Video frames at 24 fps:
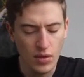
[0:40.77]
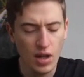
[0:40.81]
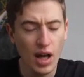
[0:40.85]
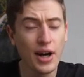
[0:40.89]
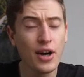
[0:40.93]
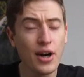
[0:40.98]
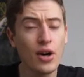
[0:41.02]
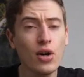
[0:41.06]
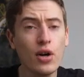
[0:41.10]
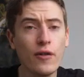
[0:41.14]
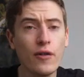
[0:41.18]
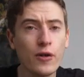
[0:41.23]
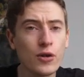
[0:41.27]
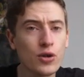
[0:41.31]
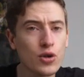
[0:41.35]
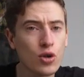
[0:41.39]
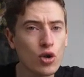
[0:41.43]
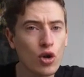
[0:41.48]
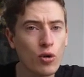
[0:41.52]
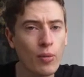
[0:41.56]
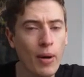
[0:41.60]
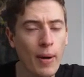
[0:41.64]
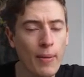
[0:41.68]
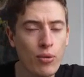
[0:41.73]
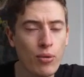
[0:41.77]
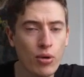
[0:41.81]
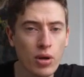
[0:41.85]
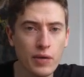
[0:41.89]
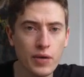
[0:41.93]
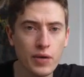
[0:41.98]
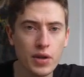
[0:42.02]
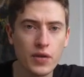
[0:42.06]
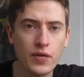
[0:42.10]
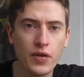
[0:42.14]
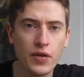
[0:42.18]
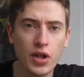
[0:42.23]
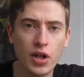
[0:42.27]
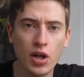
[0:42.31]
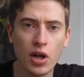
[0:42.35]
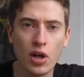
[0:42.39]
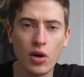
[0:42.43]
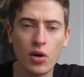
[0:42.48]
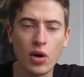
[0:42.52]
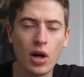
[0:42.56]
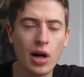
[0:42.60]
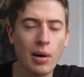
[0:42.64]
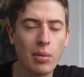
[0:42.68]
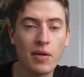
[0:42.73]
I don't know if you saw my previous
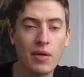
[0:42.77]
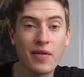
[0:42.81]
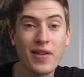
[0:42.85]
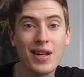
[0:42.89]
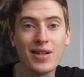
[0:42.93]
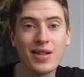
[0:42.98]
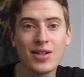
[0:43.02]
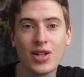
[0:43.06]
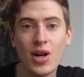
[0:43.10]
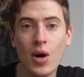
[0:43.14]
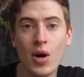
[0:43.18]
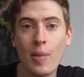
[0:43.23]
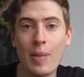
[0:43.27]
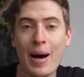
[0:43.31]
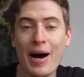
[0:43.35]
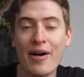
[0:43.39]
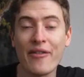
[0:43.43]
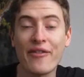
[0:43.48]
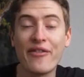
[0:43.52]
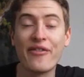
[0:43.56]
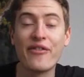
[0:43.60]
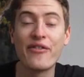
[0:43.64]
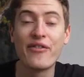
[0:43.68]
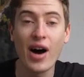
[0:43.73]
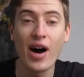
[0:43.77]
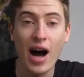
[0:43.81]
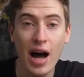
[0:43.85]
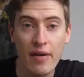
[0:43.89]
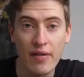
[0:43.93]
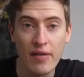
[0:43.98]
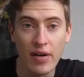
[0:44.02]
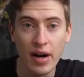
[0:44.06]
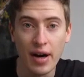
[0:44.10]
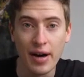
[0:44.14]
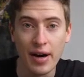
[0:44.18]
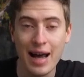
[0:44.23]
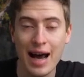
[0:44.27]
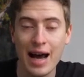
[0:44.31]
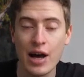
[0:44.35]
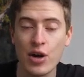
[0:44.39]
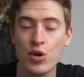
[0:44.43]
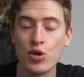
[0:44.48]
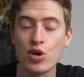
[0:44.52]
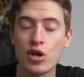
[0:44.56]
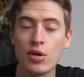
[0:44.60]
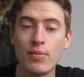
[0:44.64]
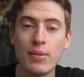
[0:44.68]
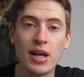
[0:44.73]
video a couple of days ago about Fiverr and how
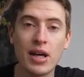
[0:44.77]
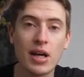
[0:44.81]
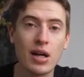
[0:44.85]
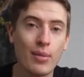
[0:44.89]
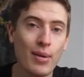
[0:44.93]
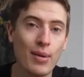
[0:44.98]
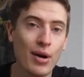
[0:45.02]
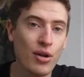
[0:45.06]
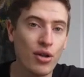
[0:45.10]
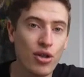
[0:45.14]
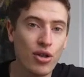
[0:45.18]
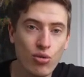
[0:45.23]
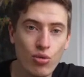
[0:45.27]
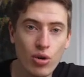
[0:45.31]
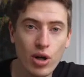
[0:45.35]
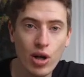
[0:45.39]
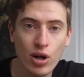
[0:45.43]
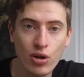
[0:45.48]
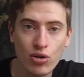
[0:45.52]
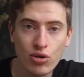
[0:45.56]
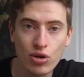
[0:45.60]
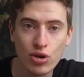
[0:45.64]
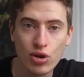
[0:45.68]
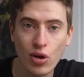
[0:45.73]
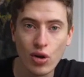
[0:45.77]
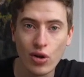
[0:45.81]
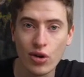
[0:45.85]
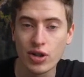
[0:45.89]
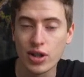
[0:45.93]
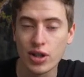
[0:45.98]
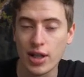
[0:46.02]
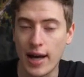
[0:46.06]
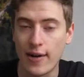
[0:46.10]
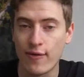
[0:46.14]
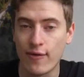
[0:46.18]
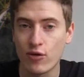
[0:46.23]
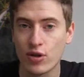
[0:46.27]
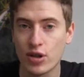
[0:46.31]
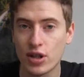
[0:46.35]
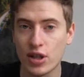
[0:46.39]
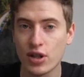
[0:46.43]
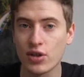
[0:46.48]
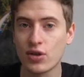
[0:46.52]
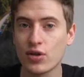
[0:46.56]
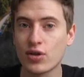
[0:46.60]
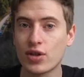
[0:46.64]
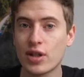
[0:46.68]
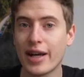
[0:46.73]
you can make about $300 every
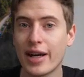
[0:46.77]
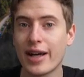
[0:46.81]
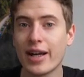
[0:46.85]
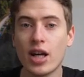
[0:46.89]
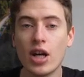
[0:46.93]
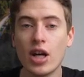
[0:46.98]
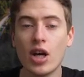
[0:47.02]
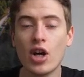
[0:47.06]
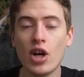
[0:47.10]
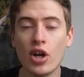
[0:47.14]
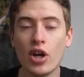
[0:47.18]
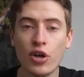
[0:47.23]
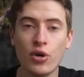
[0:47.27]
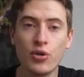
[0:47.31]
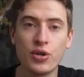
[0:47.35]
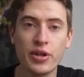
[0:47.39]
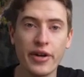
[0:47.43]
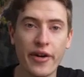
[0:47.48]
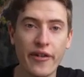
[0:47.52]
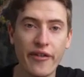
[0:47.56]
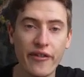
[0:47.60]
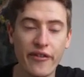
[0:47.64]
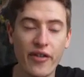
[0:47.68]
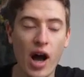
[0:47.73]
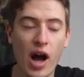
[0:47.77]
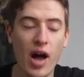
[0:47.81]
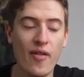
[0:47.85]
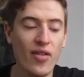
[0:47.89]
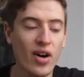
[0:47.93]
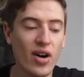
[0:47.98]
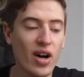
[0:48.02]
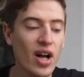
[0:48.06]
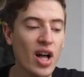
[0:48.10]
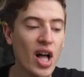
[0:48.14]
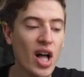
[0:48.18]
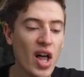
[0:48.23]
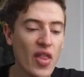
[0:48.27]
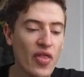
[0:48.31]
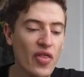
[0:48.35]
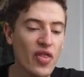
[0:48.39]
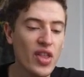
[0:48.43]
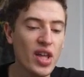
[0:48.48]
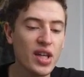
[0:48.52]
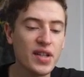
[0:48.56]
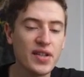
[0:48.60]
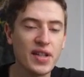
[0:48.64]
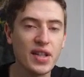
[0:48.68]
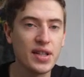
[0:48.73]
single day using Fiverr.
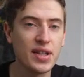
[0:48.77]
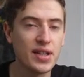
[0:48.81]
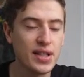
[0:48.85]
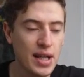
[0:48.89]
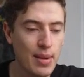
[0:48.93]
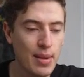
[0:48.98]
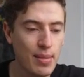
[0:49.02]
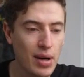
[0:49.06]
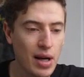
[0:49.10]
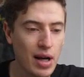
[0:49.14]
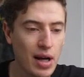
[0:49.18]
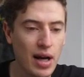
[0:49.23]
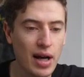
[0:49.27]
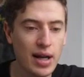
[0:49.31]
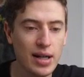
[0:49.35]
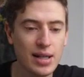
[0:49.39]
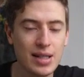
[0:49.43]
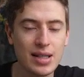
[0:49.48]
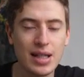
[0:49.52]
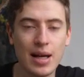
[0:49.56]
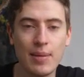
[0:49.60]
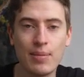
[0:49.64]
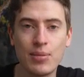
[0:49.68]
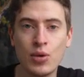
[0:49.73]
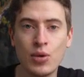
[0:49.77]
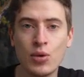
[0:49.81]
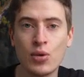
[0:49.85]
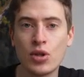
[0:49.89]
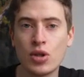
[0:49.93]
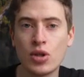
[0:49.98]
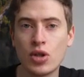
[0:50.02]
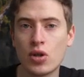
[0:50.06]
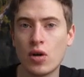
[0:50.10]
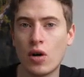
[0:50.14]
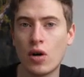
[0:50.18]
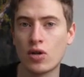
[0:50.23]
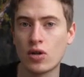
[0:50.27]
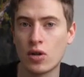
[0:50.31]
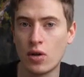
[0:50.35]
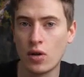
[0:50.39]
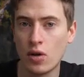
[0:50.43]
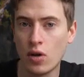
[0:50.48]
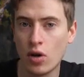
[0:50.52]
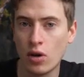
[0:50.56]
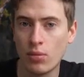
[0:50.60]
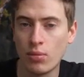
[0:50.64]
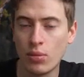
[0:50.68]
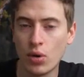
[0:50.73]
This is similar, except you can charge a
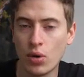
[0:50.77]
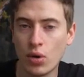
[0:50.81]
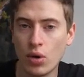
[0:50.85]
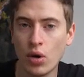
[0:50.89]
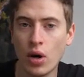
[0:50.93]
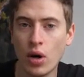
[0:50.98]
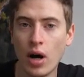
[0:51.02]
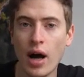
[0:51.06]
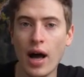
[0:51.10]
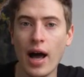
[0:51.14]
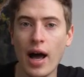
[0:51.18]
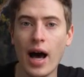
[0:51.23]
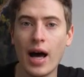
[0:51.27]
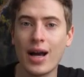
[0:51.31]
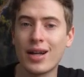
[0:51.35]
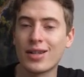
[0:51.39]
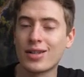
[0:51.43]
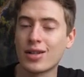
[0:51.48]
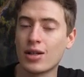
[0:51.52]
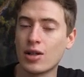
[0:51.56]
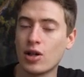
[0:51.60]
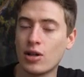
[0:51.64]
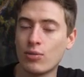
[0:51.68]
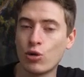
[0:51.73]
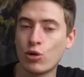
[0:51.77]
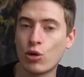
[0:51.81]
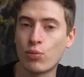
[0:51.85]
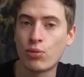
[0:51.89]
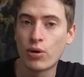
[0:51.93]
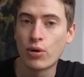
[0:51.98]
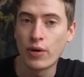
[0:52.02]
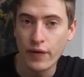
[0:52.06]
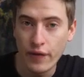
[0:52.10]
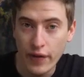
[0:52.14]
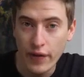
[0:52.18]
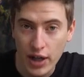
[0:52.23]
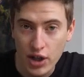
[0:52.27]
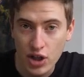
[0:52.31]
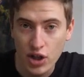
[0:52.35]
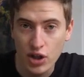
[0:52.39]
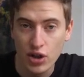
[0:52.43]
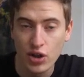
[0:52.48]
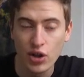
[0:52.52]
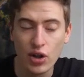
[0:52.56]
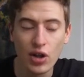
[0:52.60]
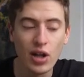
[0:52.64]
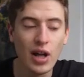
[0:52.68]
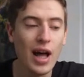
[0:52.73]
lot more, and it's a lot more
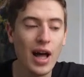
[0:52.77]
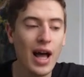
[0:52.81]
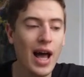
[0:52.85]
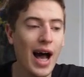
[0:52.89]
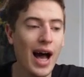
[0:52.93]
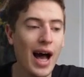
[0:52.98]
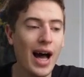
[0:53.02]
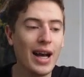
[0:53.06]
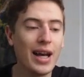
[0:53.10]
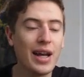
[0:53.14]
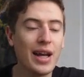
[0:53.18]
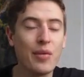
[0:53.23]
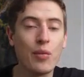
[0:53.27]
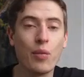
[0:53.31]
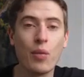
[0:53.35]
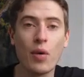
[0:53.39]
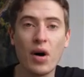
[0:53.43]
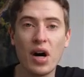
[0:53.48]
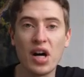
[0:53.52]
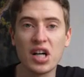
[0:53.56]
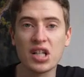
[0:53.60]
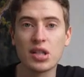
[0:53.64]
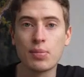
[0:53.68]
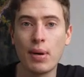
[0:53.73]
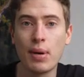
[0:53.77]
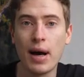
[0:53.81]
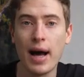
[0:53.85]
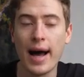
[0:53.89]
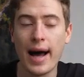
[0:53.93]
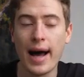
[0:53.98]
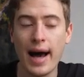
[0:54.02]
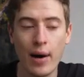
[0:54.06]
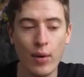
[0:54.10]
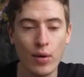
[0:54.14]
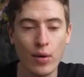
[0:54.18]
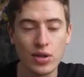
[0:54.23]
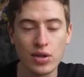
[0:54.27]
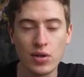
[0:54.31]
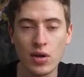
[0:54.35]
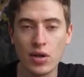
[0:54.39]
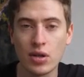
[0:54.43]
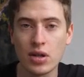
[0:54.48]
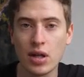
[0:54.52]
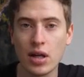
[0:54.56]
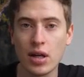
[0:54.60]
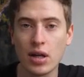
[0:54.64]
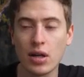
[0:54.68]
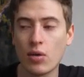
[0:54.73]
professional, and it works per hour. So
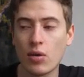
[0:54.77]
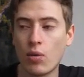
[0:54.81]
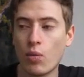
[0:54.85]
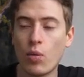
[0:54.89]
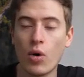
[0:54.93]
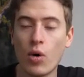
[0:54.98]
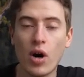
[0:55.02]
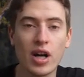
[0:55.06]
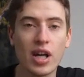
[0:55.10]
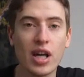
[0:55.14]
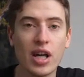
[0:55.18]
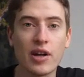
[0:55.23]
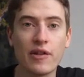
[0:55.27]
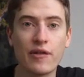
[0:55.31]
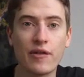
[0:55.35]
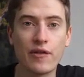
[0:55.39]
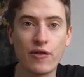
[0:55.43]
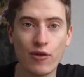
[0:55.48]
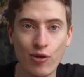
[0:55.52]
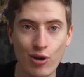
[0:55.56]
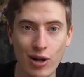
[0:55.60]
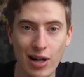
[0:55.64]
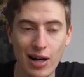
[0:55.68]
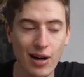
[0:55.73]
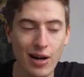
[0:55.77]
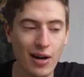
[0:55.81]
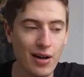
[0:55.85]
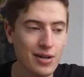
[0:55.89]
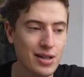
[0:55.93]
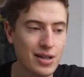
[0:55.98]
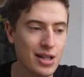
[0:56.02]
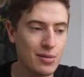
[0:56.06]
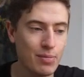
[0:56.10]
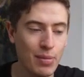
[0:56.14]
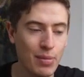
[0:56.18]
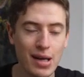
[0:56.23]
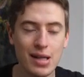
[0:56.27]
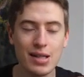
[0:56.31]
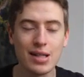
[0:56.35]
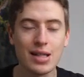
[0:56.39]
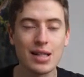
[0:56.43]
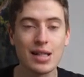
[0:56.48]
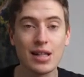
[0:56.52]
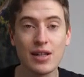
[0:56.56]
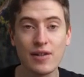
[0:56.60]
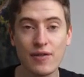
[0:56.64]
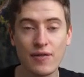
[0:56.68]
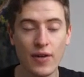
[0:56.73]
it's like working freelance. It's
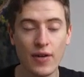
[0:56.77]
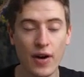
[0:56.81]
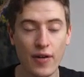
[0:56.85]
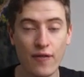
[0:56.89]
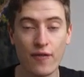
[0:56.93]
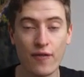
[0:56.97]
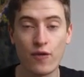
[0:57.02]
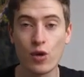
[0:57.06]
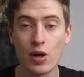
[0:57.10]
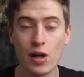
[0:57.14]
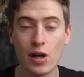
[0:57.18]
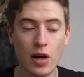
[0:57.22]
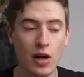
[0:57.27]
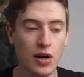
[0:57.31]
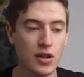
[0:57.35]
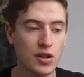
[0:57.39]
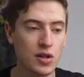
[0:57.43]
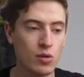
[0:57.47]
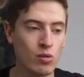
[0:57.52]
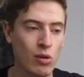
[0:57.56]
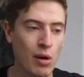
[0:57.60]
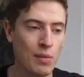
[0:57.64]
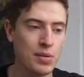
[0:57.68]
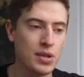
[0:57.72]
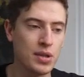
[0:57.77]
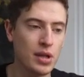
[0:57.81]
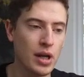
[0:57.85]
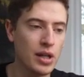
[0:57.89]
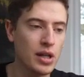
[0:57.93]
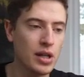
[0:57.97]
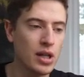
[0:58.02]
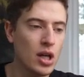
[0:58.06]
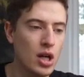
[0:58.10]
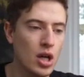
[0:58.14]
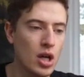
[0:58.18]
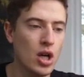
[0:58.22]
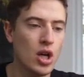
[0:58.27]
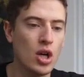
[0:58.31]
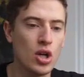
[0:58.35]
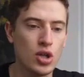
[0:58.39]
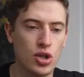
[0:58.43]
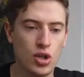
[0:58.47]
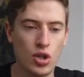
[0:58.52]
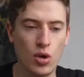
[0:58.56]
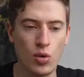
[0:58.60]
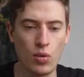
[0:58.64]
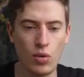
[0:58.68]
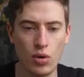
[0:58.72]
basically a freelance website.
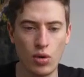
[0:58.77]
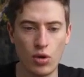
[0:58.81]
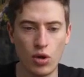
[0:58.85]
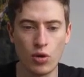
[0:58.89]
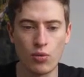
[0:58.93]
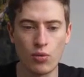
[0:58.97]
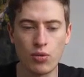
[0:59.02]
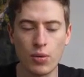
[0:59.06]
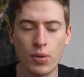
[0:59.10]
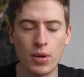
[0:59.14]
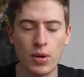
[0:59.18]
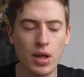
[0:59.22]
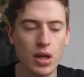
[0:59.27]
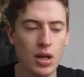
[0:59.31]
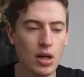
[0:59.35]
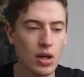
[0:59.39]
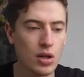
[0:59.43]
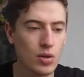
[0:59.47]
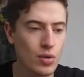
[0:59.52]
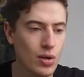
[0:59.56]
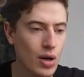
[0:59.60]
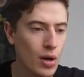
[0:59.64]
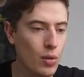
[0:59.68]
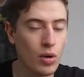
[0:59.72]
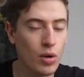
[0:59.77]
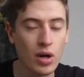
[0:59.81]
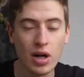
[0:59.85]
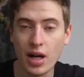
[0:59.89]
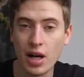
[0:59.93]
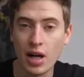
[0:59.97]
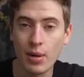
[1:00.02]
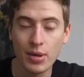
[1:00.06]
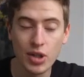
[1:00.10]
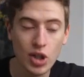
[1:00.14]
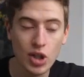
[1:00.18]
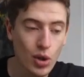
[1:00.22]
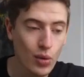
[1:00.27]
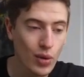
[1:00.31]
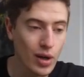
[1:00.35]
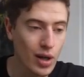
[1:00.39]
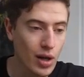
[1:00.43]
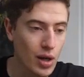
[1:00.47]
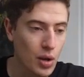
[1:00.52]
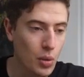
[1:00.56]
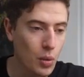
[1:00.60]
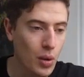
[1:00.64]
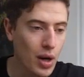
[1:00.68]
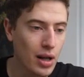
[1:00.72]
So you're probably thinking as well, what can I be doing?
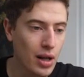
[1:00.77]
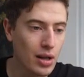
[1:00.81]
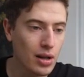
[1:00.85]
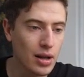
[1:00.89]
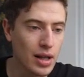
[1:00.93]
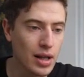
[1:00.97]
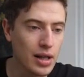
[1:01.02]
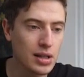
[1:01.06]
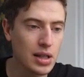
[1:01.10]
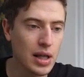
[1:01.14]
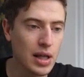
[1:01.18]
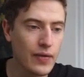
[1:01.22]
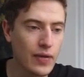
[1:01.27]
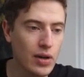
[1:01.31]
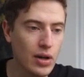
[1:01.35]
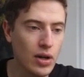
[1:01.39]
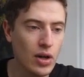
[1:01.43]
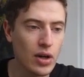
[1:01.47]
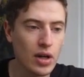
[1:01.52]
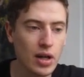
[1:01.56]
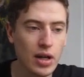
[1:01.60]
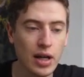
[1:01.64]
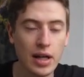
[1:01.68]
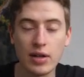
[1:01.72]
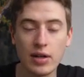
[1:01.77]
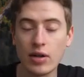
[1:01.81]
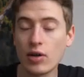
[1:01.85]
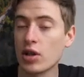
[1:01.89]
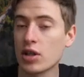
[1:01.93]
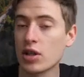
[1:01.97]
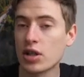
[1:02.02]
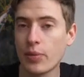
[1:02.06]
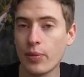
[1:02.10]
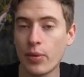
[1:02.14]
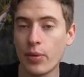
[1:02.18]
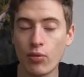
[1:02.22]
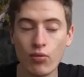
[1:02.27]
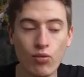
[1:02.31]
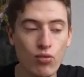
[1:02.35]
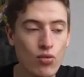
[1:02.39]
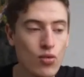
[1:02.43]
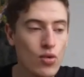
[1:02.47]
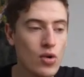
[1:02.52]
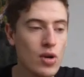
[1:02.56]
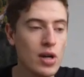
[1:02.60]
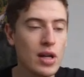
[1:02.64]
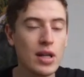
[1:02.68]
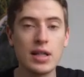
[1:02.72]
Well, let's have a look at some
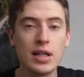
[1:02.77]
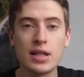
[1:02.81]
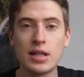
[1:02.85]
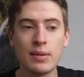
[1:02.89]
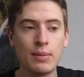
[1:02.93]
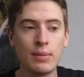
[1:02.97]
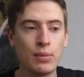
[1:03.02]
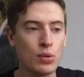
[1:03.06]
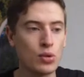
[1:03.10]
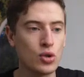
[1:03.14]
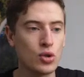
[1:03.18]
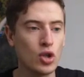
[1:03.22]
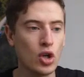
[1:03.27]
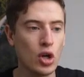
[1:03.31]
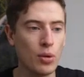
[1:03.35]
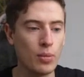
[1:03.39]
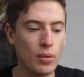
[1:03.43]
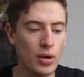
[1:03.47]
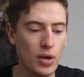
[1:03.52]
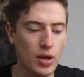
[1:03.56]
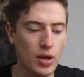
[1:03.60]
really simple job,